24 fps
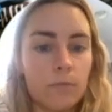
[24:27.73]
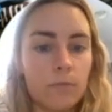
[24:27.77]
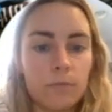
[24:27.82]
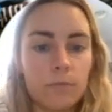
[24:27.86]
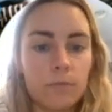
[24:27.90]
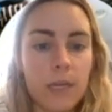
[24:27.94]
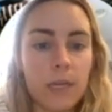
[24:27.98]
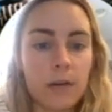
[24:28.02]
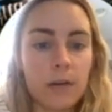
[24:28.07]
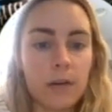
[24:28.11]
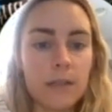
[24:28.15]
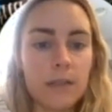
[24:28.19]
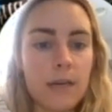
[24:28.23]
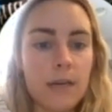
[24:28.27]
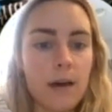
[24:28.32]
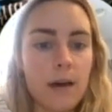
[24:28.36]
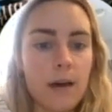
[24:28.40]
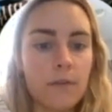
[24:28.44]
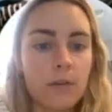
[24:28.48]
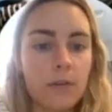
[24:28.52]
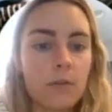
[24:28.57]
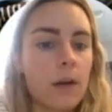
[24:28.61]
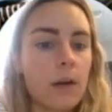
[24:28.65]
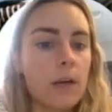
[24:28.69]
Parents
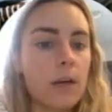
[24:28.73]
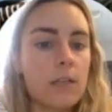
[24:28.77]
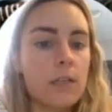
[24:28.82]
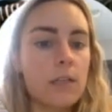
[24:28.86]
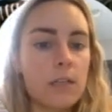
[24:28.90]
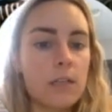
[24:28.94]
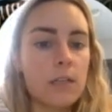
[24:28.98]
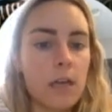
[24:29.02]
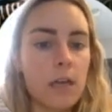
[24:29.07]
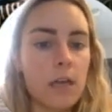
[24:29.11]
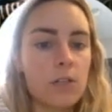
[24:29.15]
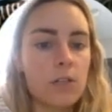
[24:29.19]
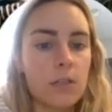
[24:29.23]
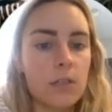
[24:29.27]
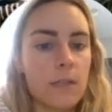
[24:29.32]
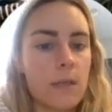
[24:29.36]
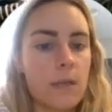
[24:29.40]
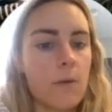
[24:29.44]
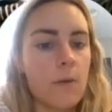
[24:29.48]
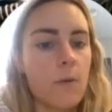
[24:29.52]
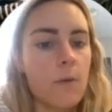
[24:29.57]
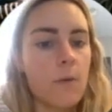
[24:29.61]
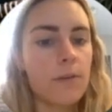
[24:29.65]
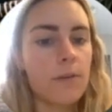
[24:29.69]
have great intentions.
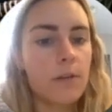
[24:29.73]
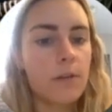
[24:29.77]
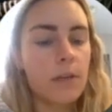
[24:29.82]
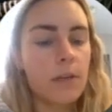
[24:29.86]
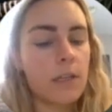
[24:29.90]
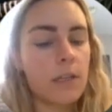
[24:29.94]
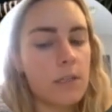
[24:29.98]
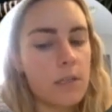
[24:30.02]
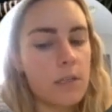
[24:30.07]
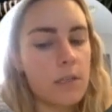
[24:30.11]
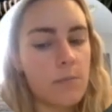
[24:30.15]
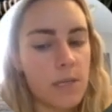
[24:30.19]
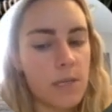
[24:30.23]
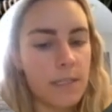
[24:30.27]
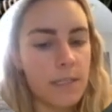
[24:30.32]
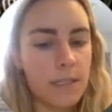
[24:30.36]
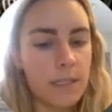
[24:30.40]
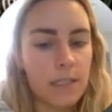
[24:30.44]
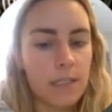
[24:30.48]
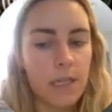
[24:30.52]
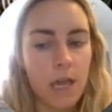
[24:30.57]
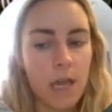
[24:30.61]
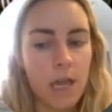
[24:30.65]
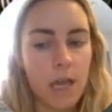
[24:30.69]
They want their kids to be
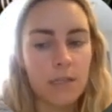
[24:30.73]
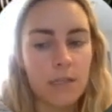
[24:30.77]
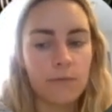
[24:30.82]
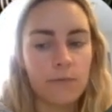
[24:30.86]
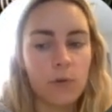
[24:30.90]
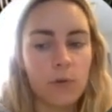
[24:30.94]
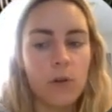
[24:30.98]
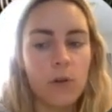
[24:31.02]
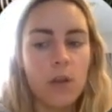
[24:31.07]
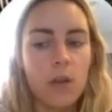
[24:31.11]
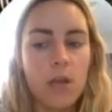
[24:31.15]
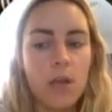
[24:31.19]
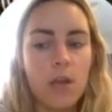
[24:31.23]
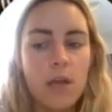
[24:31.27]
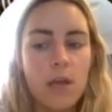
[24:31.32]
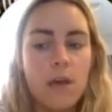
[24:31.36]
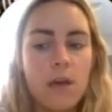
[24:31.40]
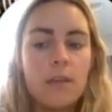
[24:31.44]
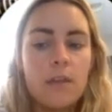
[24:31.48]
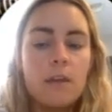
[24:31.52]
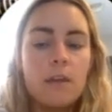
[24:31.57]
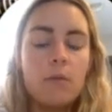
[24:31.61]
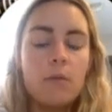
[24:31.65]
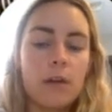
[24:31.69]
successful.
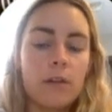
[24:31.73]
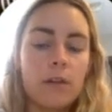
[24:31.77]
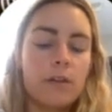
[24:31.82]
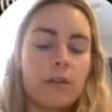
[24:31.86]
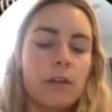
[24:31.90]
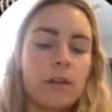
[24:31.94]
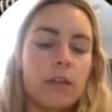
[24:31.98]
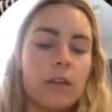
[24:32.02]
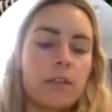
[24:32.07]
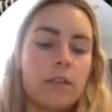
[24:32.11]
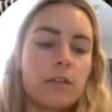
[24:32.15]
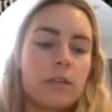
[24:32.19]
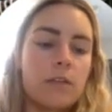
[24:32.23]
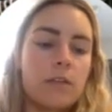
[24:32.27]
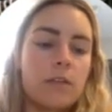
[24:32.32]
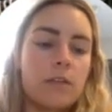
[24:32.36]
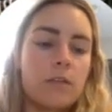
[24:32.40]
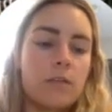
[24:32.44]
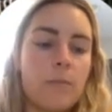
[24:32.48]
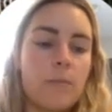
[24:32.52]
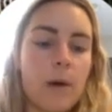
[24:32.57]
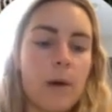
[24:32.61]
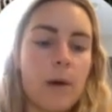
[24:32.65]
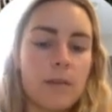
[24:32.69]
They want their kids to do
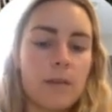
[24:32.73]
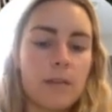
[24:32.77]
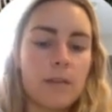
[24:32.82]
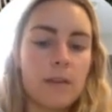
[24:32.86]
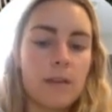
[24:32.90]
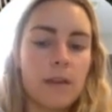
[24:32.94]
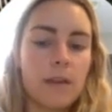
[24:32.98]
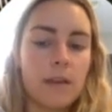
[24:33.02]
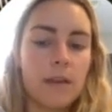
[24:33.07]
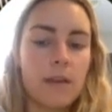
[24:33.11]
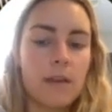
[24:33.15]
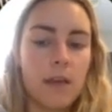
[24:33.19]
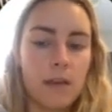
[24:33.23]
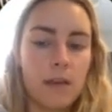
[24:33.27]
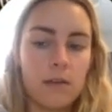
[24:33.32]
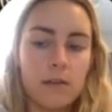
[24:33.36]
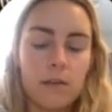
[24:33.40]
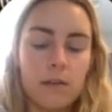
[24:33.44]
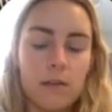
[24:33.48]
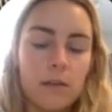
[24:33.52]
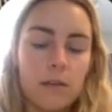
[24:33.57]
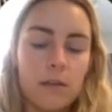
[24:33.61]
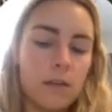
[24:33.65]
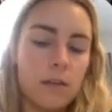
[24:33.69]
the best that they
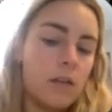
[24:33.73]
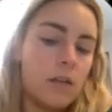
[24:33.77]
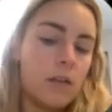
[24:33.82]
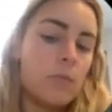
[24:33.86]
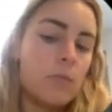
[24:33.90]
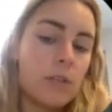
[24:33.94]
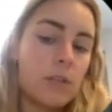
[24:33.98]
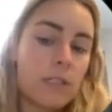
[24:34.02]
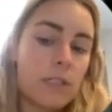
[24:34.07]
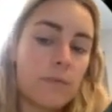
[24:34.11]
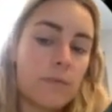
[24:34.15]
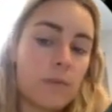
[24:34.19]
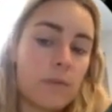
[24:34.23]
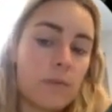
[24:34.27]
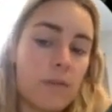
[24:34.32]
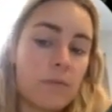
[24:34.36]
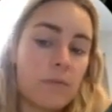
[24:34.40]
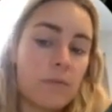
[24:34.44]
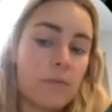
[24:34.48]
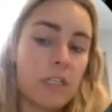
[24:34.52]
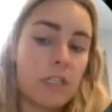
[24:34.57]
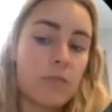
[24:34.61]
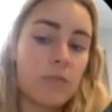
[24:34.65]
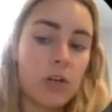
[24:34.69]
can. But sometimes
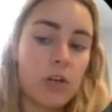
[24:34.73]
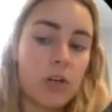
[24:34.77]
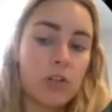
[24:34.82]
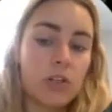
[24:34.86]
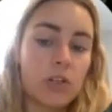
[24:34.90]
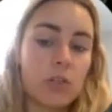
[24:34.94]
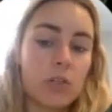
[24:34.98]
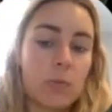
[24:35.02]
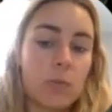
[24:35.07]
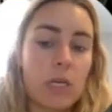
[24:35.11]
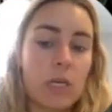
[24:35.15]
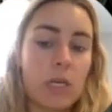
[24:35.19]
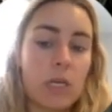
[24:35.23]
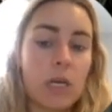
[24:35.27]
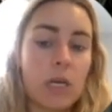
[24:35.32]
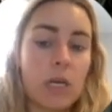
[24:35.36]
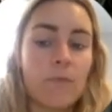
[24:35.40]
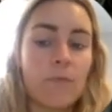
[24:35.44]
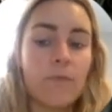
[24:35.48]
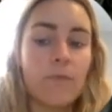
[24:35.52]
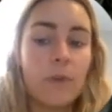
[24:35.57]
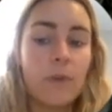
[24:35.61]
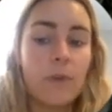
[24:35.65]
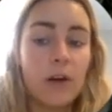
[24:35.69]
these pressures
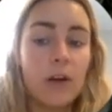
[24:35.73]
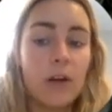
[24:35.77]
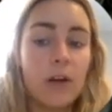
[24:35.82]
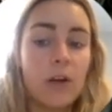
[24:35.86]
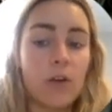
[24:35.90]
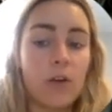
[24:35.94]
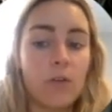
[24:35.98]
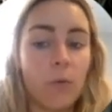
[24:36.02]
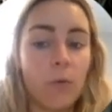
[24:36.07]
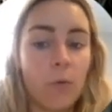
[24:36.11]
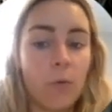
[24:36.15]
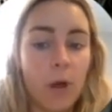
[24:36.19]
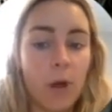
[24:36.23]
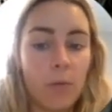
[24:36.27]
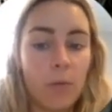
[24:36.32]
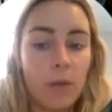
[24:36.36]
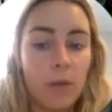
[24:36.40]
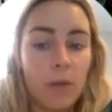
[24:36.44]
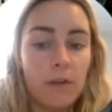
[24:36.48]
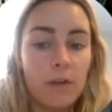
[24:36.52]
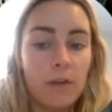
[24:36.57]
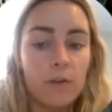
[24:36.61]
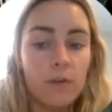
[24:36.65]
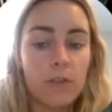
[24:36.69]
become very
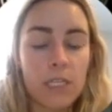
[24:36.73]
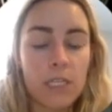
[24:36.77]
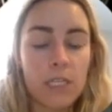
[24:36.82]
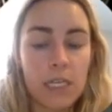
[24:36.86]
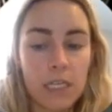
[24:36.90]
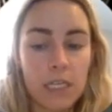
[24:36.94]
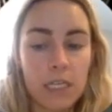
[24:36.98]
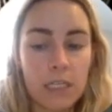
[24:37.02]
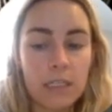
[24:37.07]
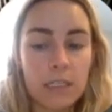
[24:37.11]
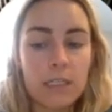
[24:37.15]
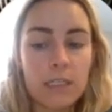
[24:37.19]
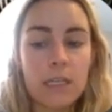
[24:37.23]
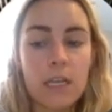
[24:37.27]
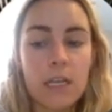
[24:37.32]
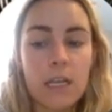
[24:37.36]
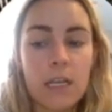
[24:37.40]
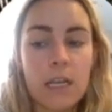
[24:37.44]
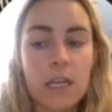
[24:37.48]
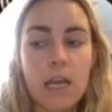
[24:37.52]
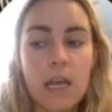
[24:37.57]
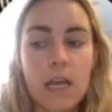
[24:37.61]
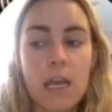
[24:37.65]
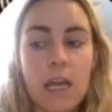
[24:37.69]
overwhelming for teens,
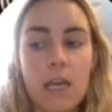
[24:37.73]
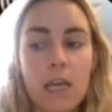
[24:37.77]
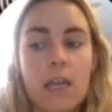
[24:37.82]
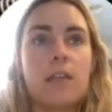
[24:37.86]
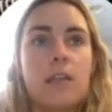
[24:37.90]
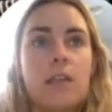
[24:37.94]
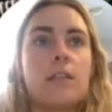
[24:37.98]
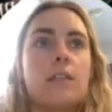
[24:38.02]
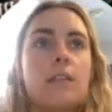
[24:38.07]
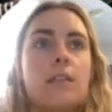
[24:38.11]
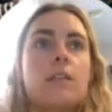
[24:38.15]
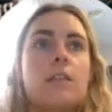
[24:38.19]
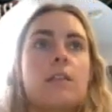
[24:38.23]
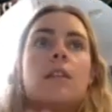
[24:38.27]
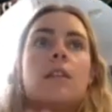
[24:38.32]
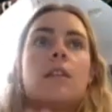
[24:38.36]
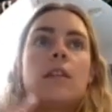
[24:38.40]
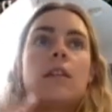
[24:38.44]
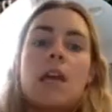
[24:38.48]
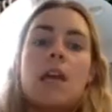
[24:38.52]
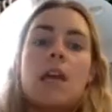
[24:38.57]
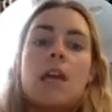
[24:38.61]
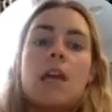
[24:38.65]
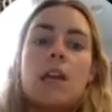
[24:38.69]
and
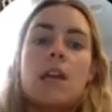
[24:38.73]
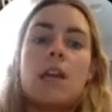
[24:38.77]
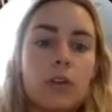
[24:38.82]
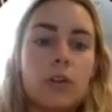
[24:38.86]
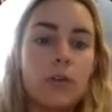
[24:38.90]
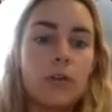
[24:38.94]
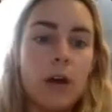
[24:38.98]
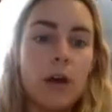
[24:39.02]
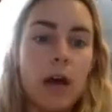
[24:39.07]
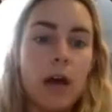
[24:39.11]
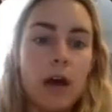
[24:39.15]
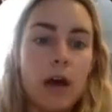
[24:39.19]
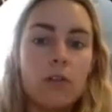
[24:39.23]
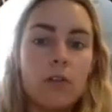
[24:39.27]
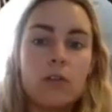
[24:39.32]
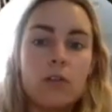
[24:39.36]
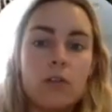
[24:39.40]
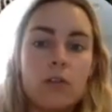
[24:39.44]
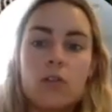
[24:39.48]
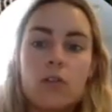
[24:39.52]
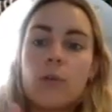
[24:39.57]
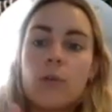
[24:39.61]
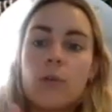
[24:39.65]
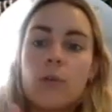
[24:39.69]
they don't know how
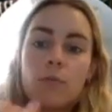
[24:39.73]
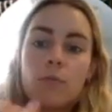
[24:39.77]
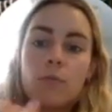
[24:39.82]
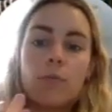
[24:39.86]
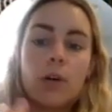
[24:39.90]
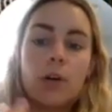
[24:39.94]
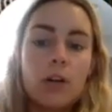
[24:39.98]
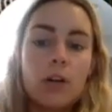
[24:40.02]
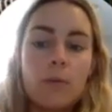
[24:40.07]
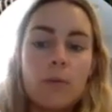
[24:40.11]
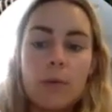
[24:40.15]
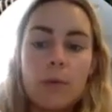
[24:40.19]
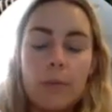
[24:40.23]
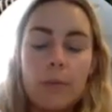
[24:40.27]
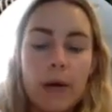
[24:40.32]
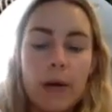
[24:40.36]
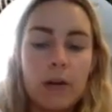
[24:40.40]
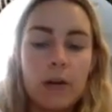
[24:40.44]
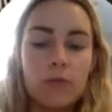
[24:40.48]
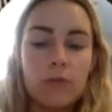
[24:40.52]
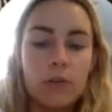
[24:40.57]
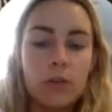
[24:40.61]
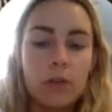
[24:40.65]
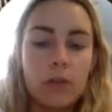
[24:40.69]
to put up a
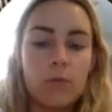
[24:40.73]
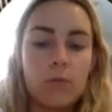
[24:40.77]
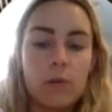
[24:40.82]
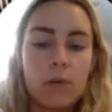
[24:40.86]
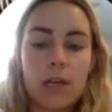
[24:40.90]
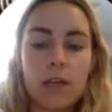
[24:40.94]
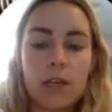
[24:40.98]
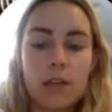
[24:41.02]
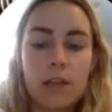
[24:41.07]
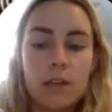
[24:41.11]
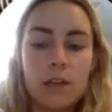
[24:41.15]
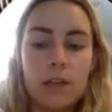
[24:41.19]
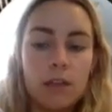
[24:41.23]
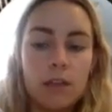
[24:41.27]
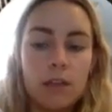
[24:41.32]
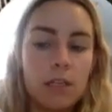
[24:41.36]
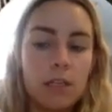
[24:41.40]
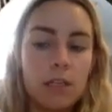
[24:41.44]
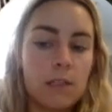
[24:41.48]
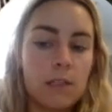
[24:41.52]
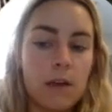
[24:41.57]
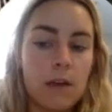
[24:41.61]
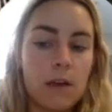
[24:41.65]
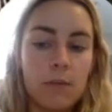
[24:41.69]
boundary with
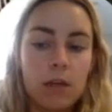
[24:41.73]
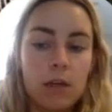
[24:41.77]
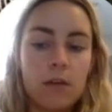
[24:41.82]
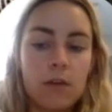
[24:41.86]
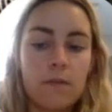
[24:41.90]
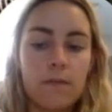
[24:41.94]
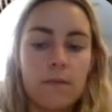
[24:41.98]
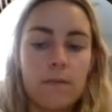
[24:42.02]
these family